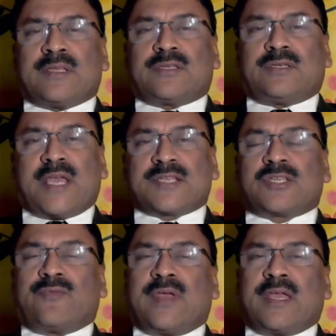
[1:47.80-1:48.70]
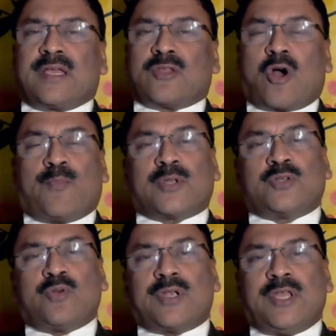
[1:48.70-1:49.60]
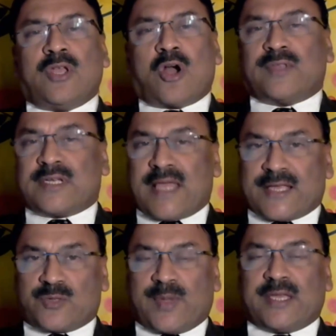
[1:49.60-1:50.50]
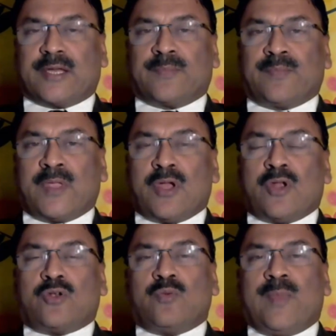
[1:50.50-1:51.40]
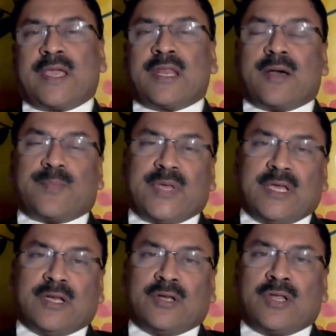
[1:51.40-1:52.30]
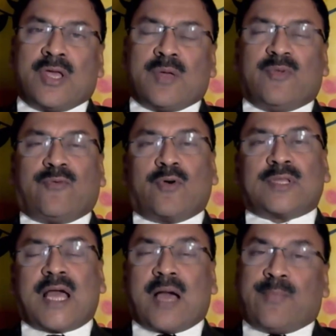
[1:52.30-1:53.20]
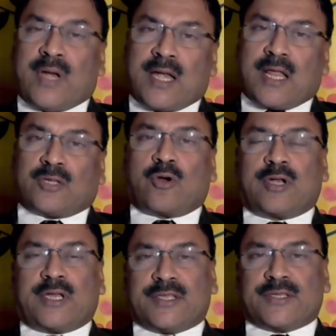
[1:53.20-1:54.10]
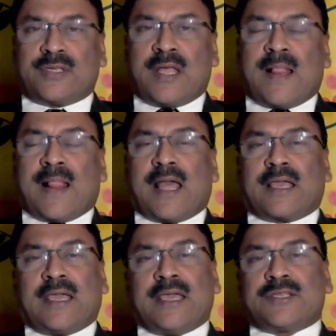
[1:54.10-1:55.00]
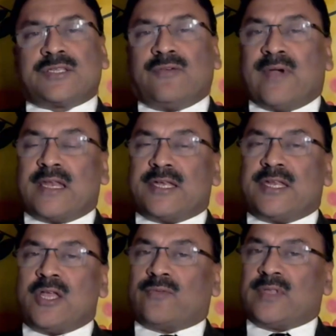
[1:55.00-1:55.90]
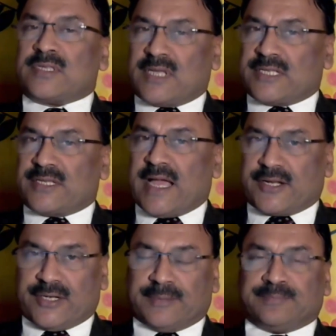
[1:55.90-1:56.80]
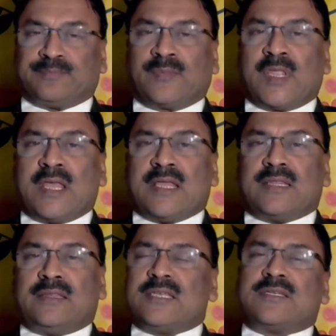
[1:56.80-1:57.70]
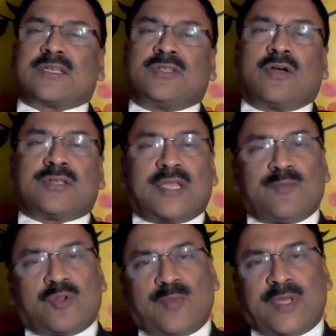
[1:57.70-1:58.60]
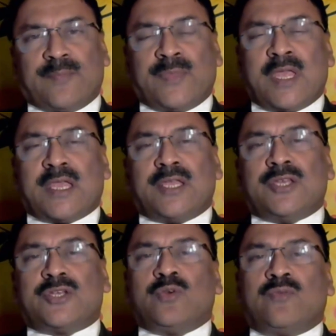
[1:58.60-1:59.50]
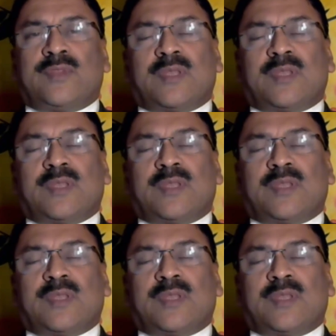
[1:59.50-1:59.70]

takes away the opportunity of the taxpayer to make an appeal before the appellate authorities against the validity of the search action. This does not seem to be in tune with the